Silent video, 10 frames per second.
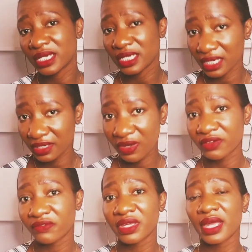delivery
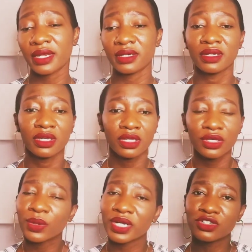fee, and you
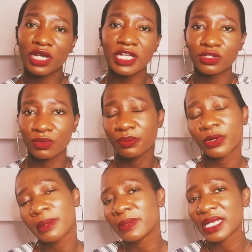can try to
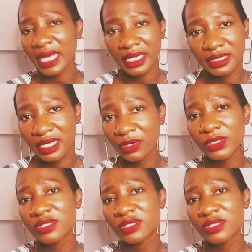probably cut the cost,